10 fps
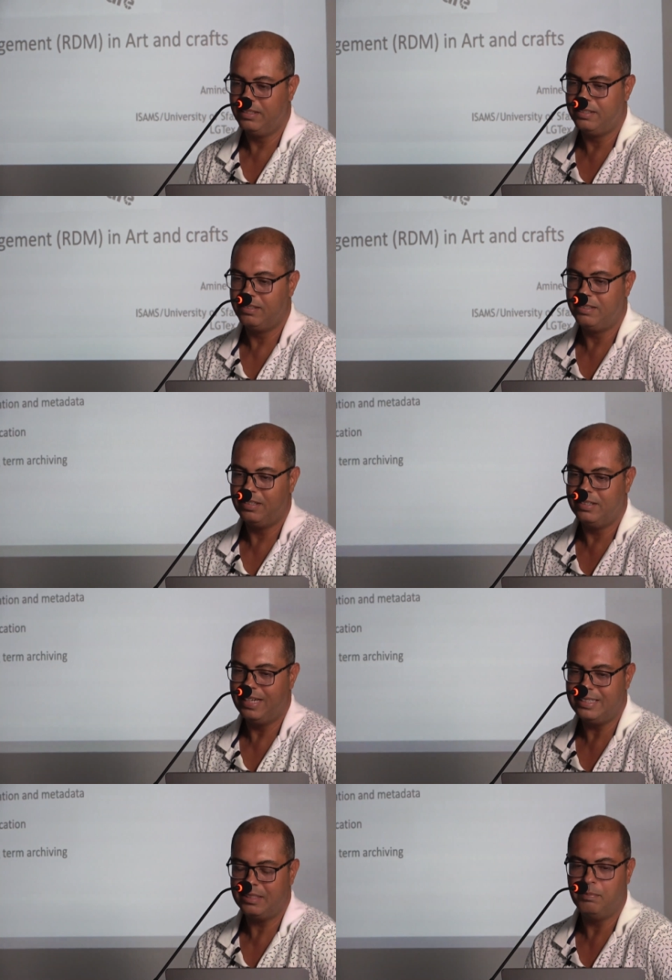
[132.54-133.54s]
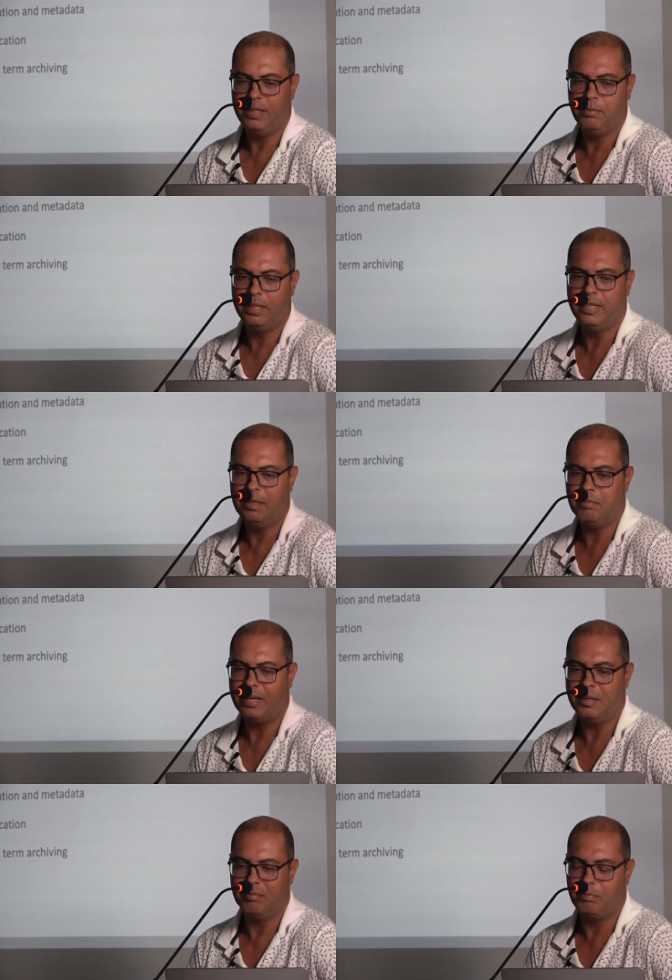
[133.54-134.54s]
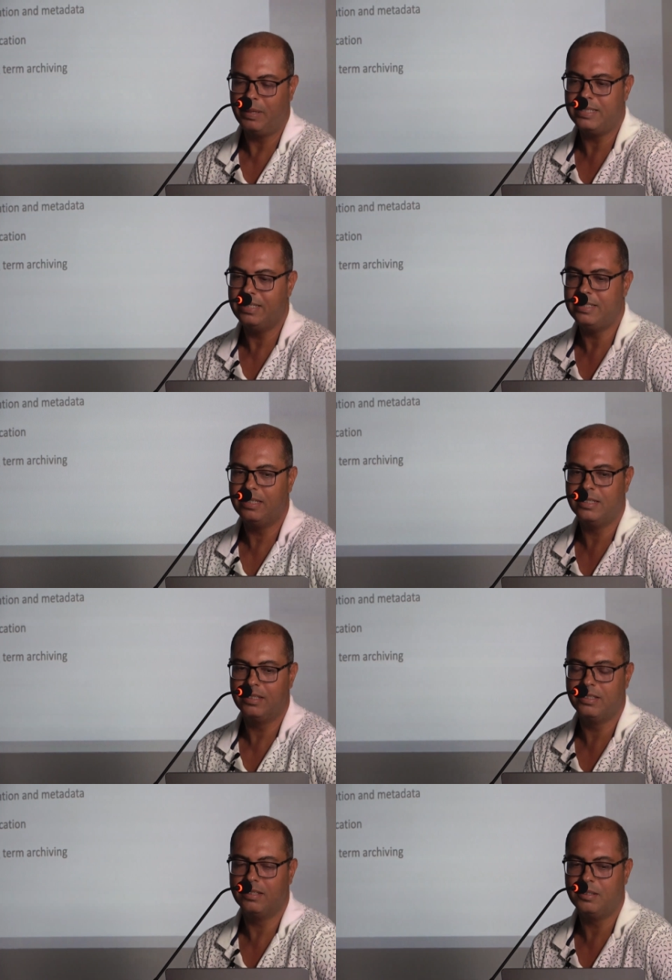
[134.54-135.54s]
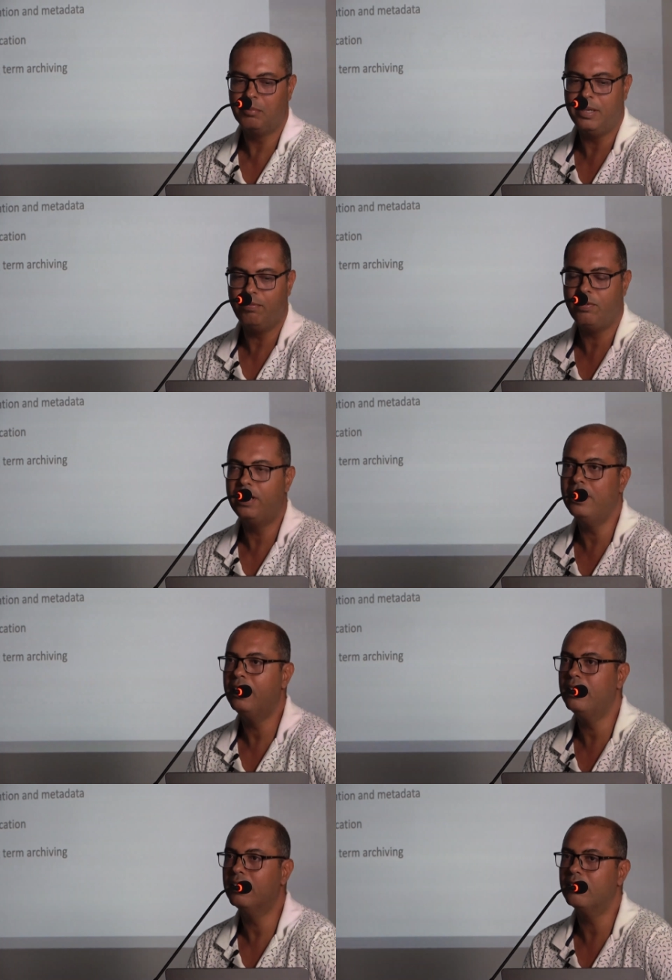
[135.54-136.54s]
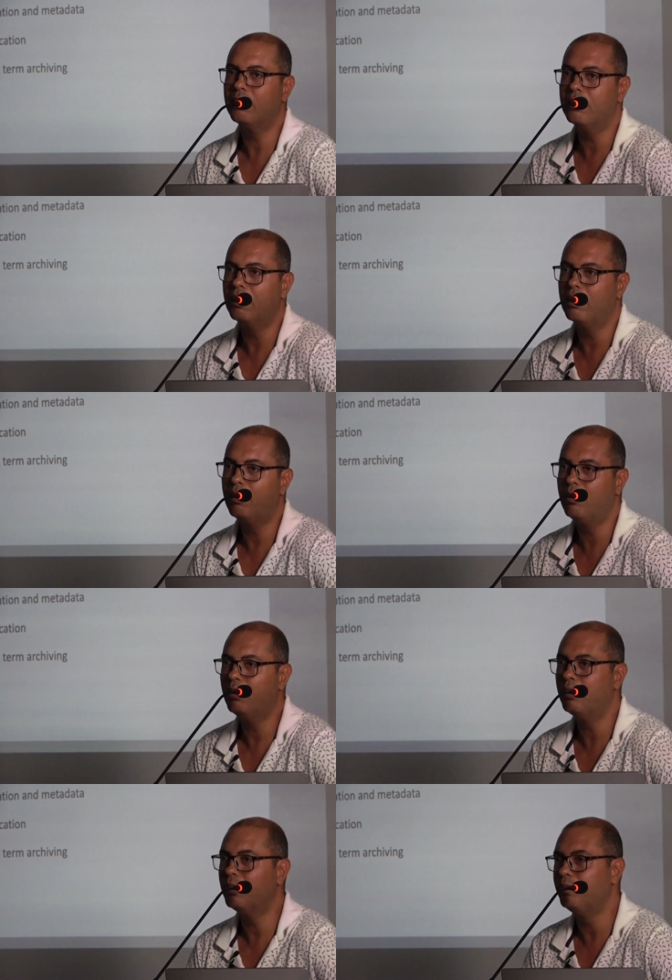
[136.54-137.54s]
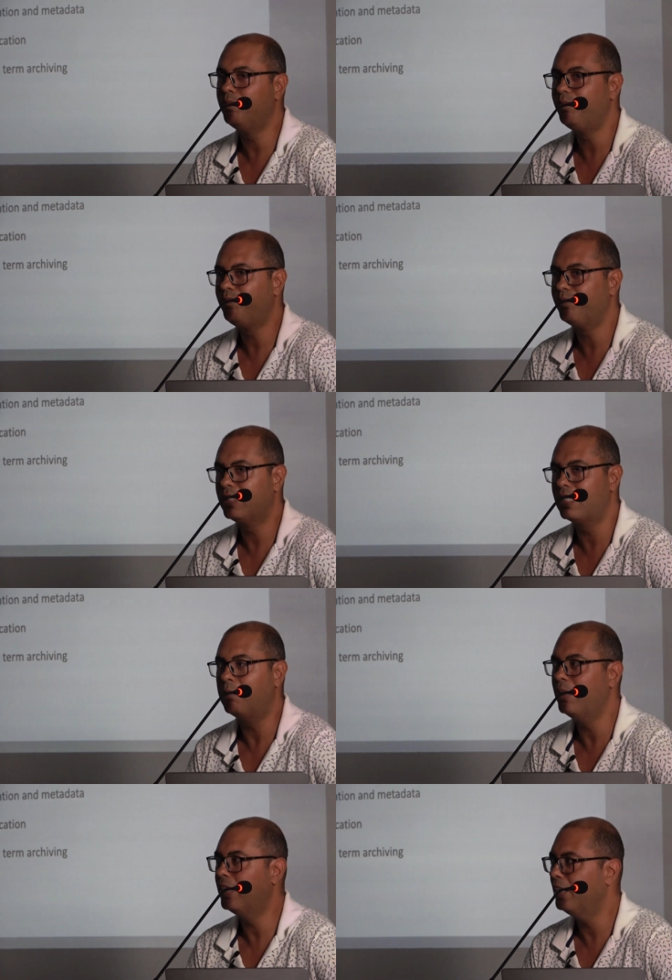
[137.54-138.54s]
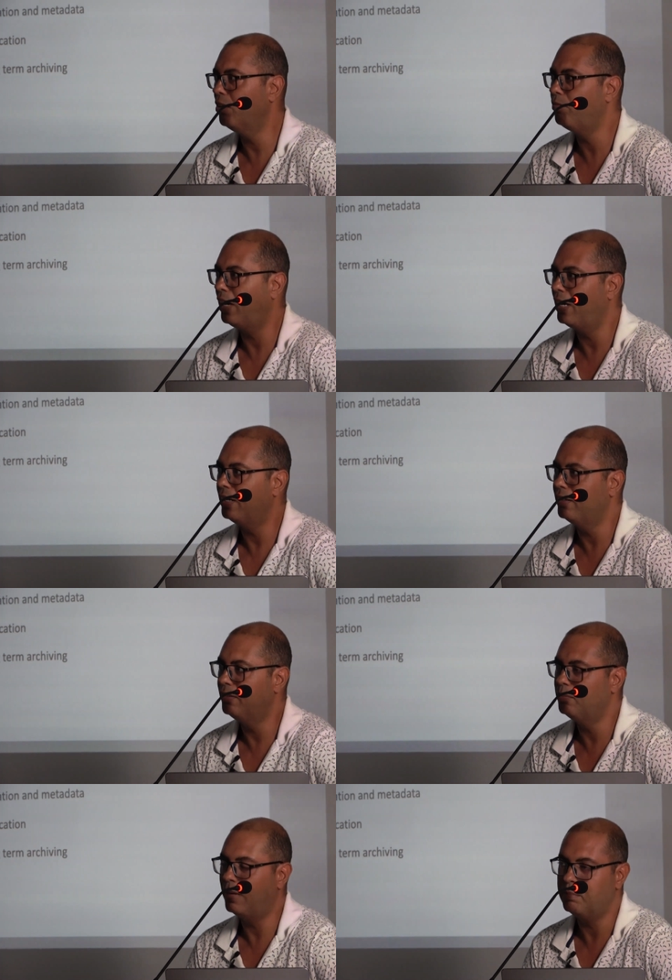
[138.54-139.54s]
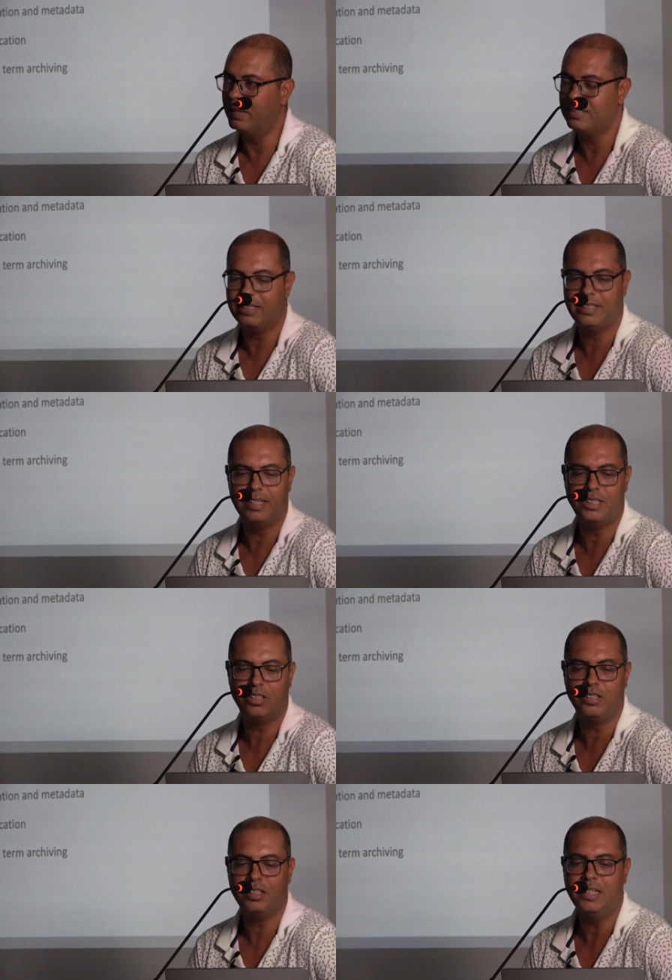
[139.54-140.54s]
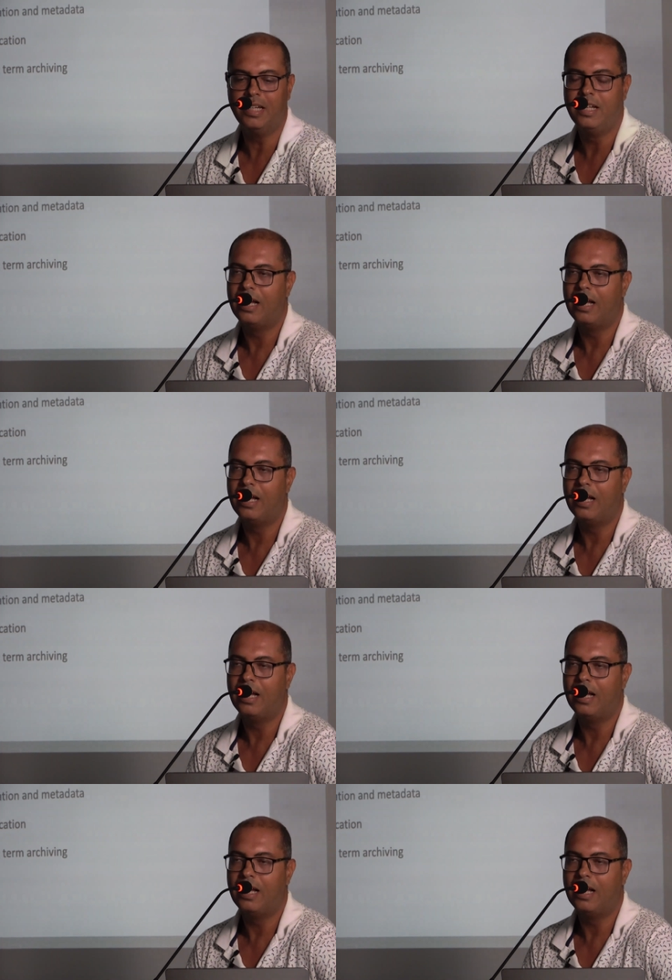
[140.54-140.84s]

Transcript: Let me begin by presenting briefly the summary of my presentation.